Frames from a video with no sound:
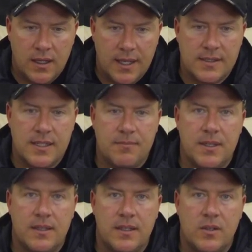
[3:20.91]

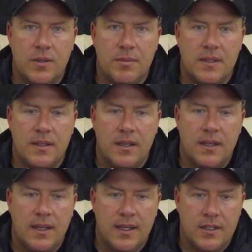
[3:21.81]
accepting the equipment
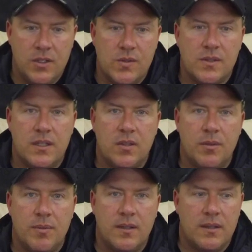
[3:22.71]
and used to the
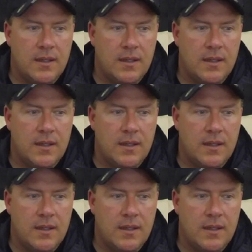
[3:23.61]
equipment